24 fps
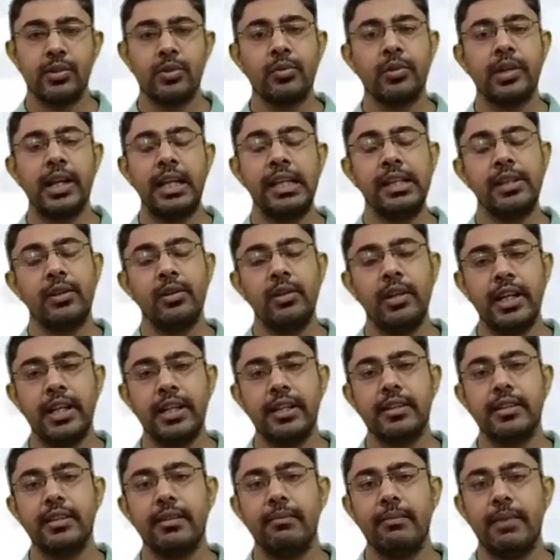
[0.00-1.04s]
to
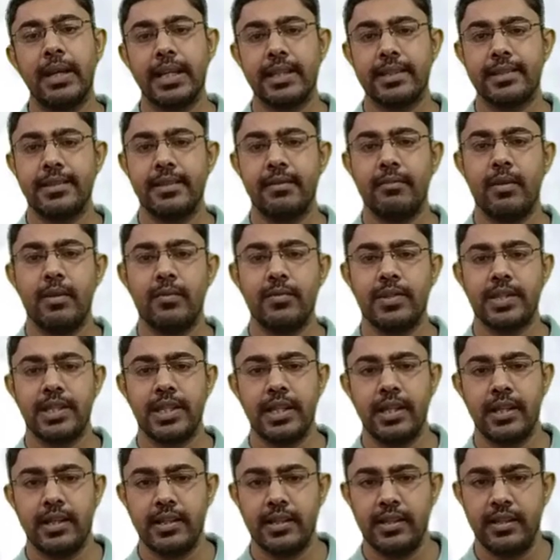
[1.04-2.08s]
calculate the maximum
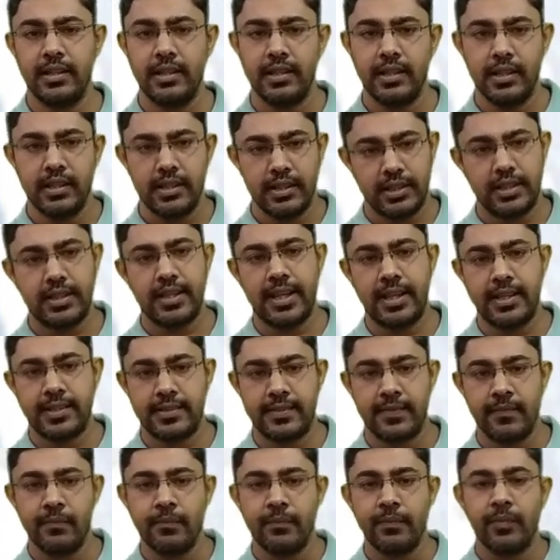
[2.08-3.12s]
shear
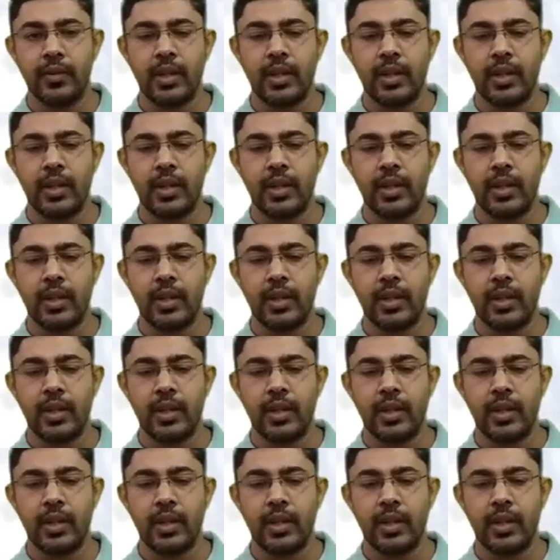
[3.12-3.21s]
stress.